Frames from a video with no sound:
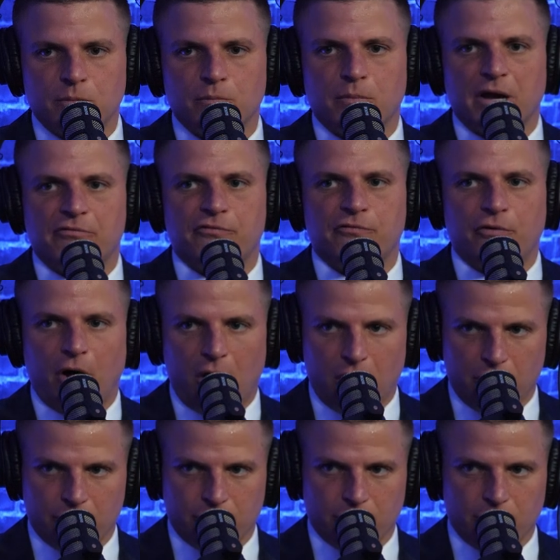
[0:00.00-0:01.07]
my
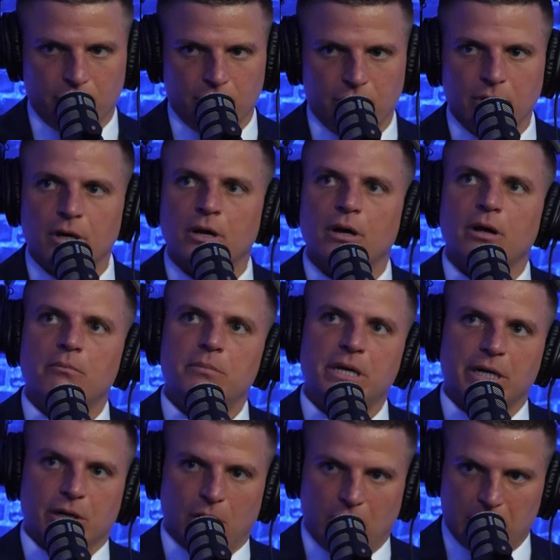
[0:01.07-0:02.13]
father
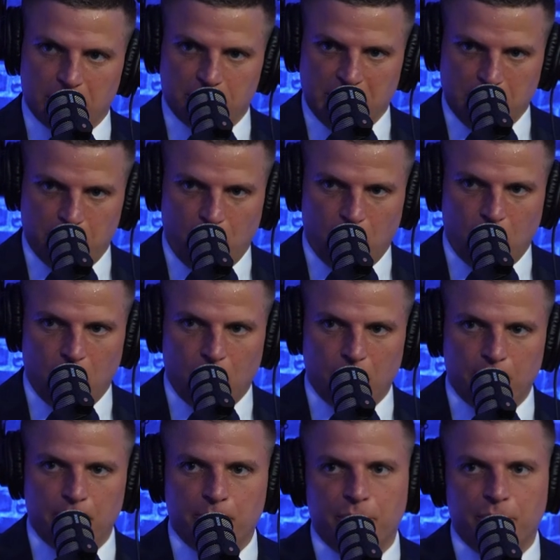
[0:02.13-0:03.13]
meeting a lot of people,